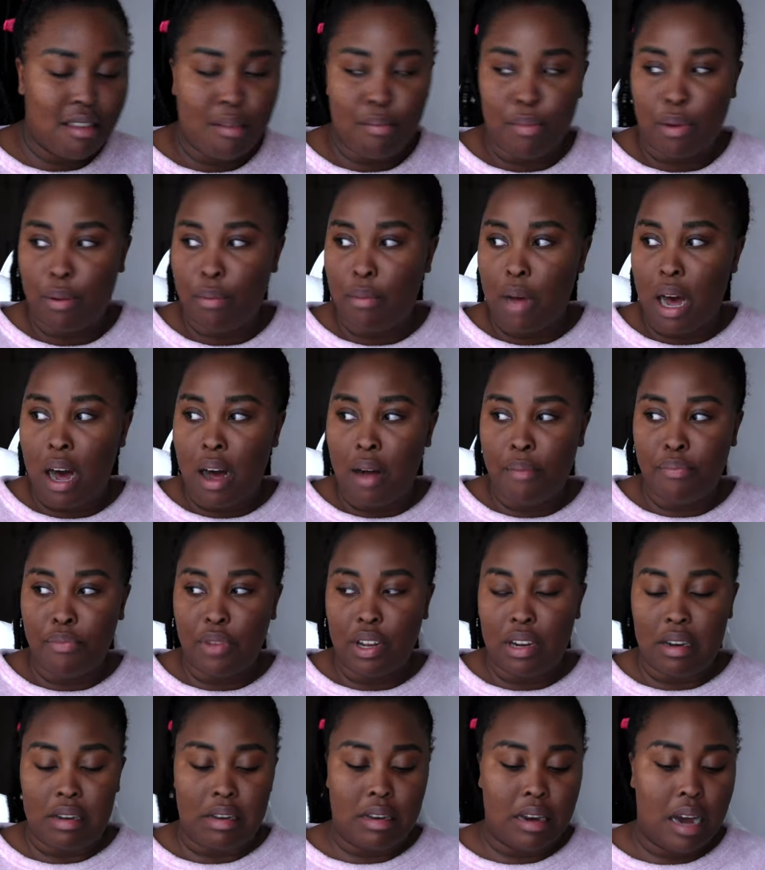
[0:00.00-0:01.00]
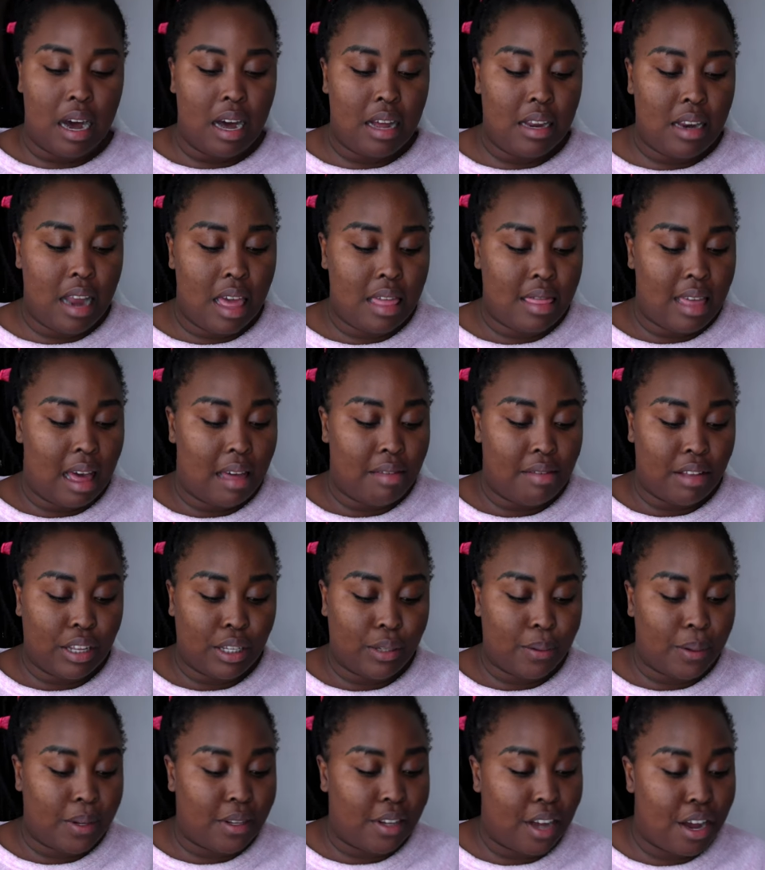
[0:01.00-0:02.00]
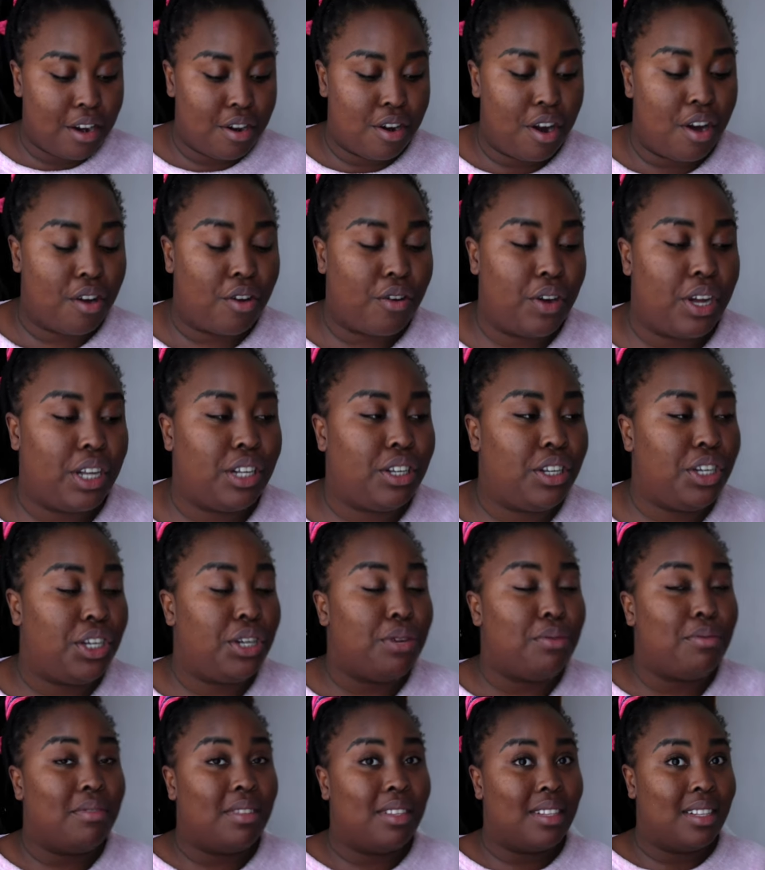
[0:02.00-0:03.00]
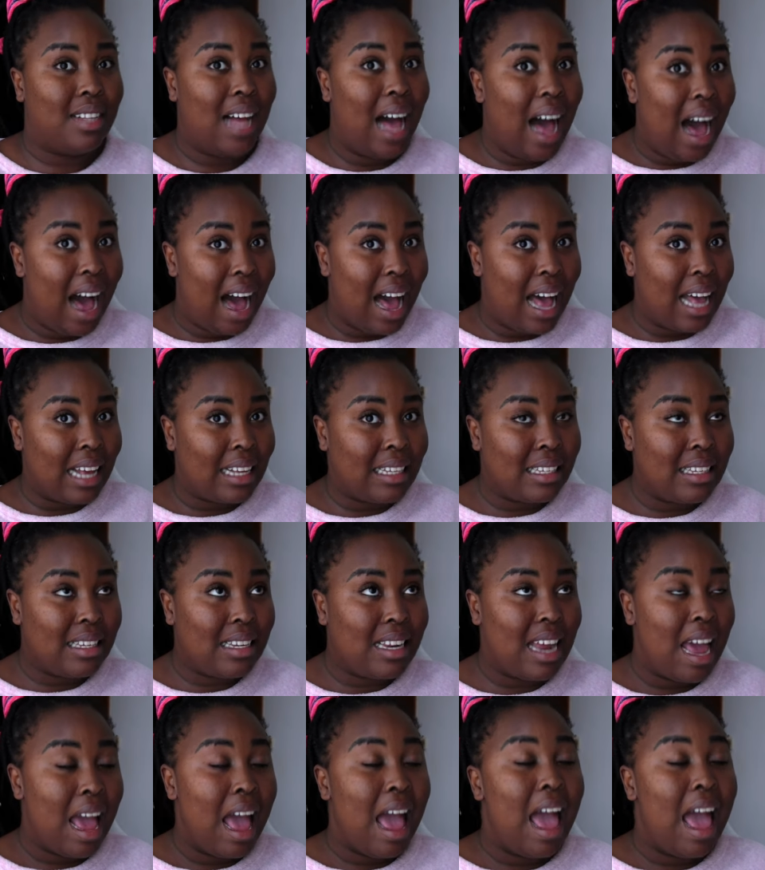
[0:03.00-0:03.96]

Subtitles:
them done that these ones are not going to last.